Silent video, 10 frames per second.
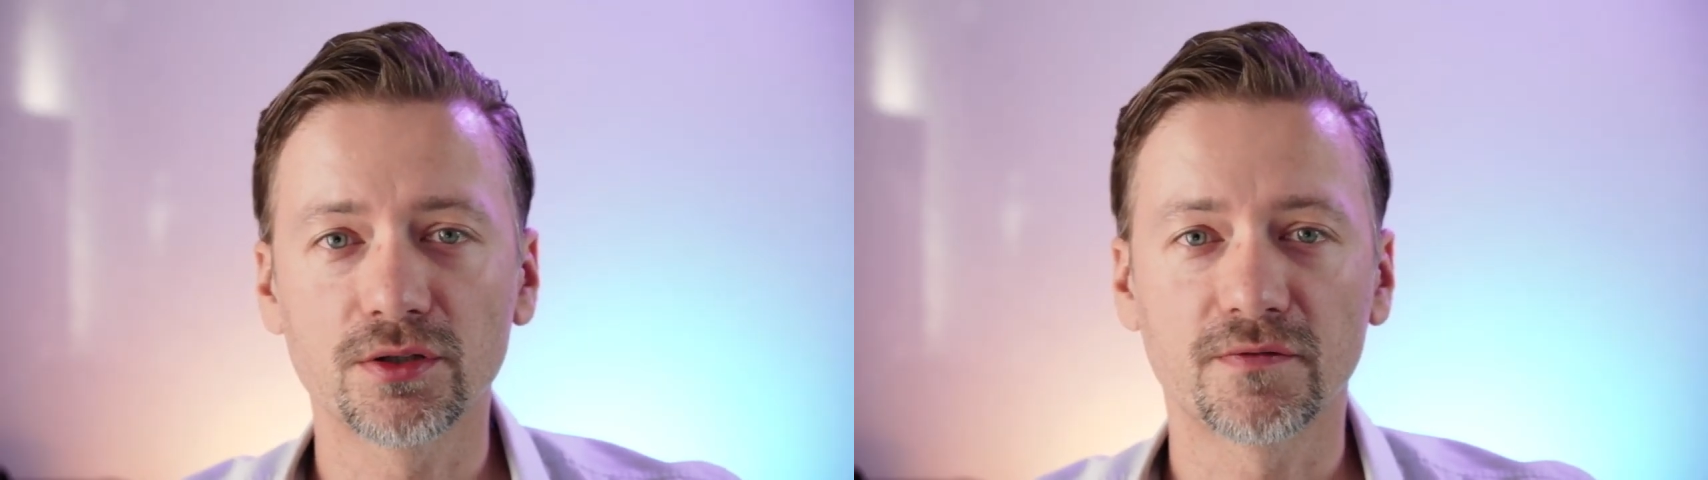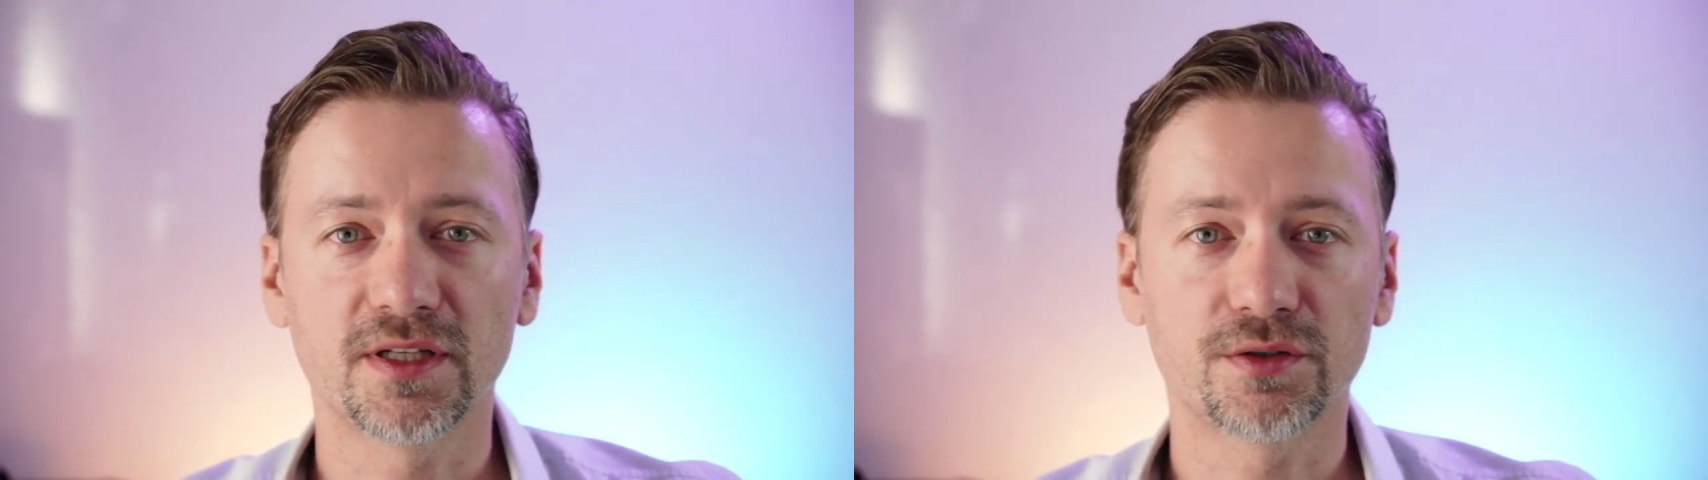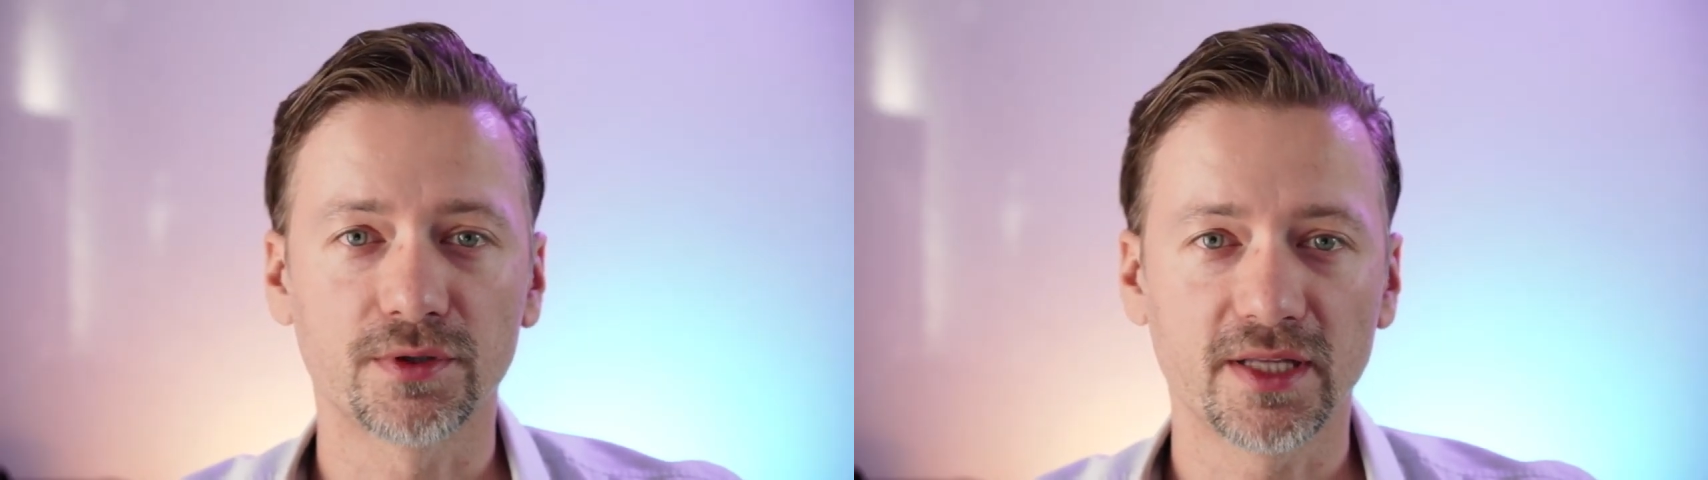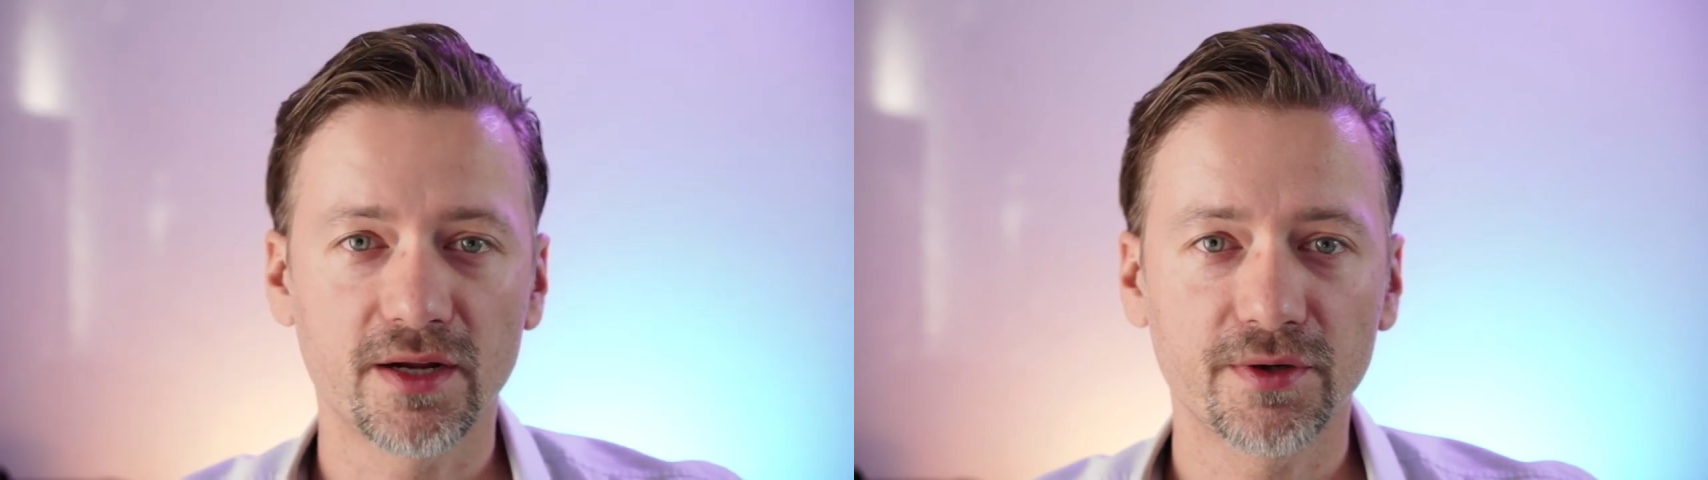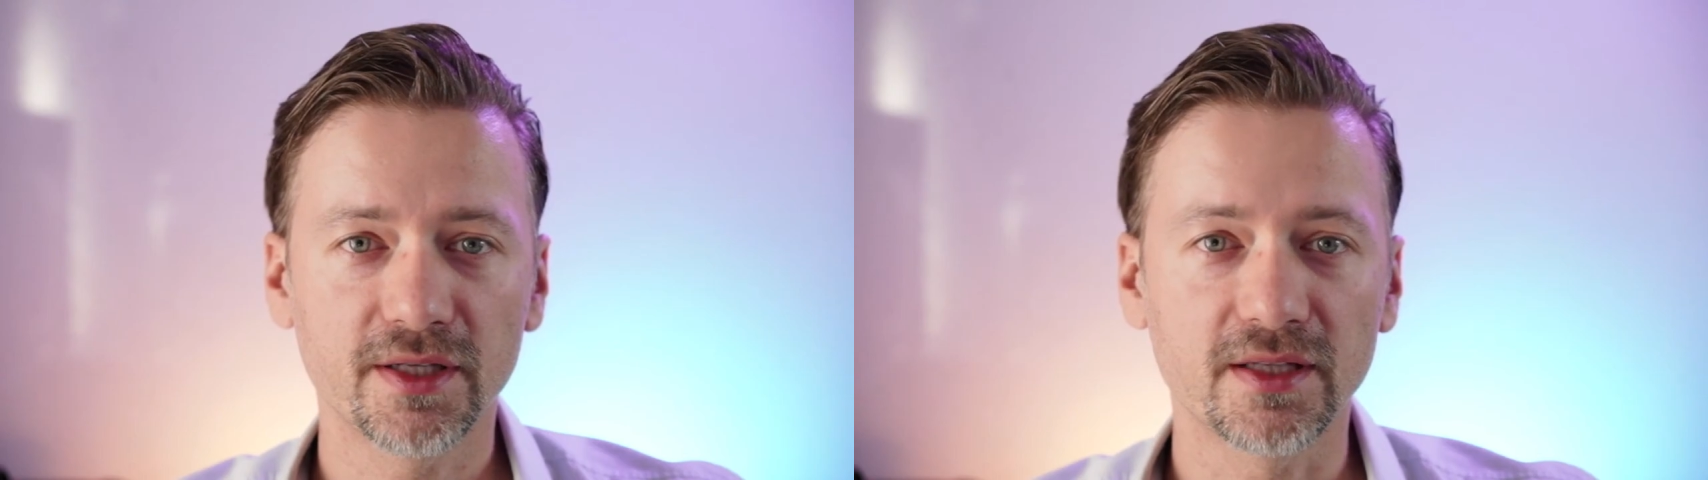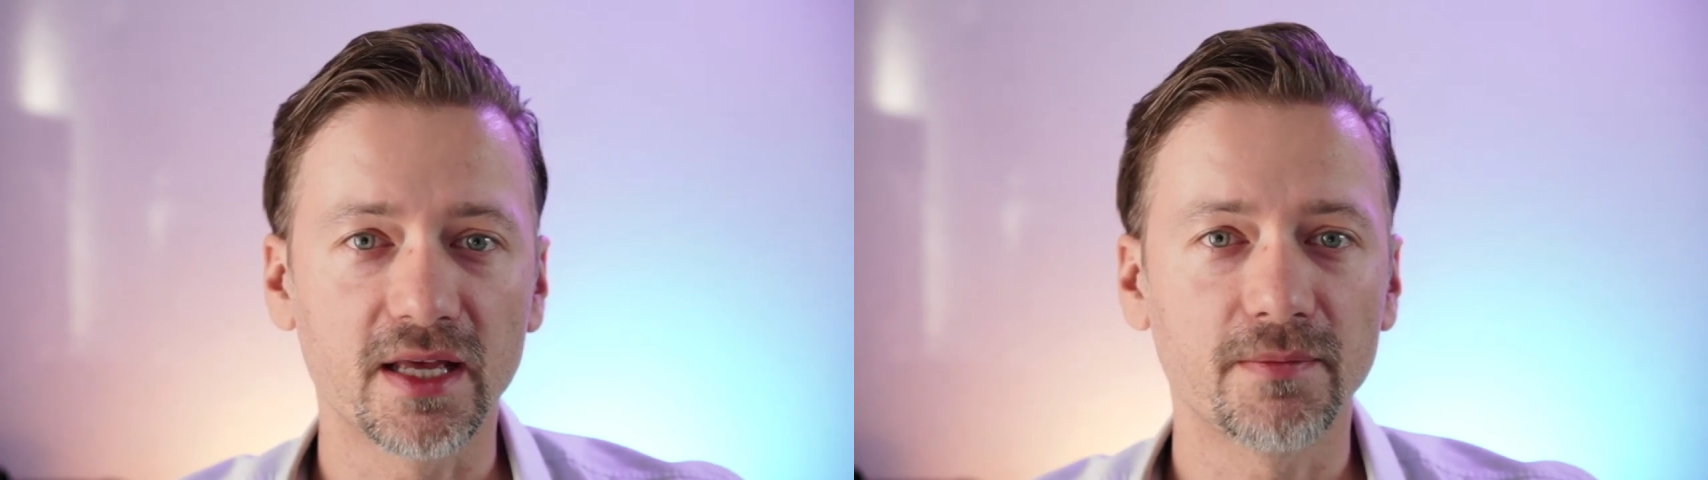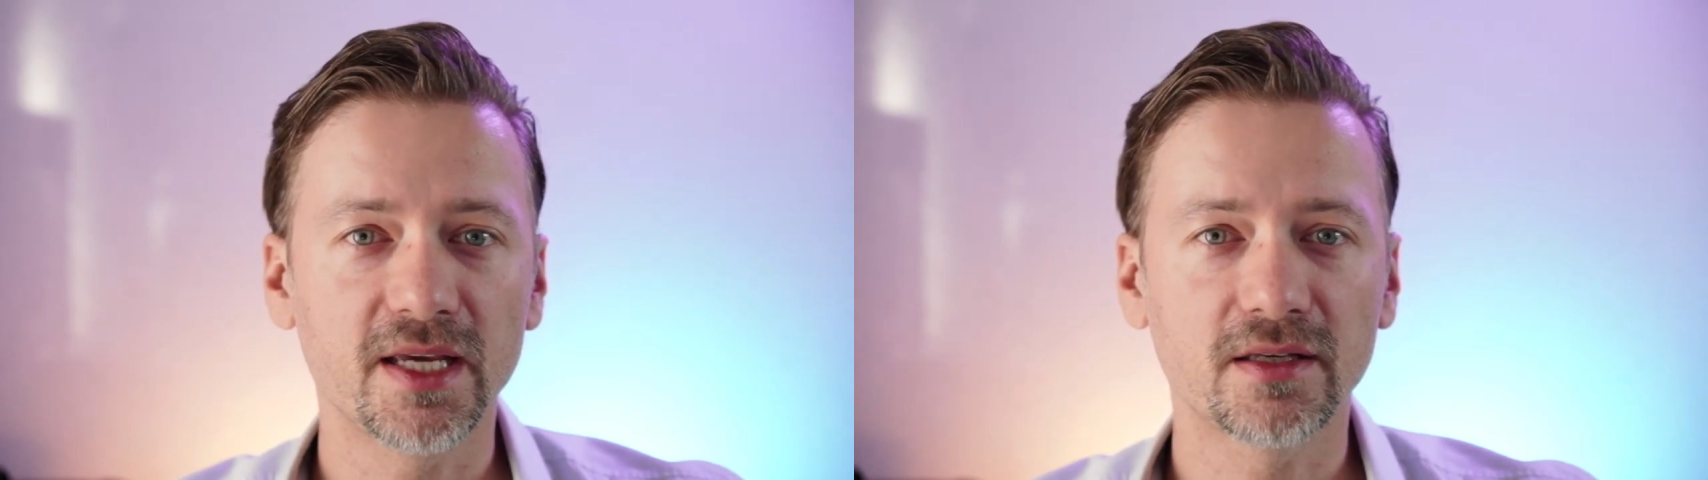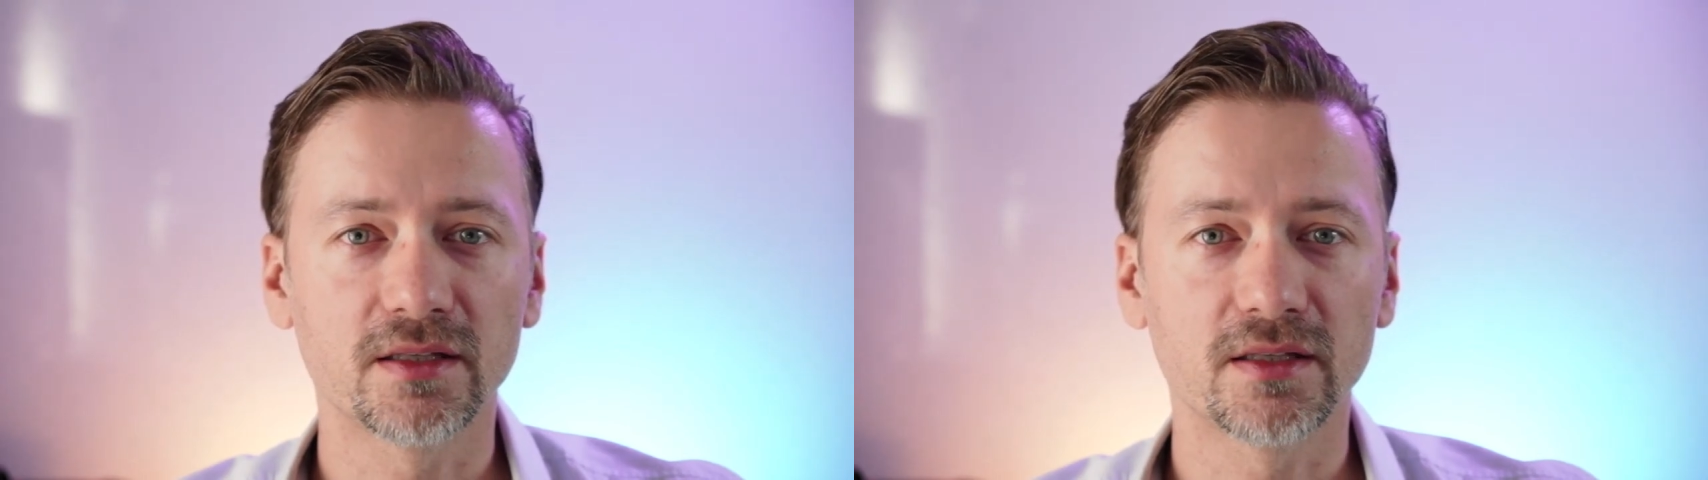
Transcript: your veterinarian and make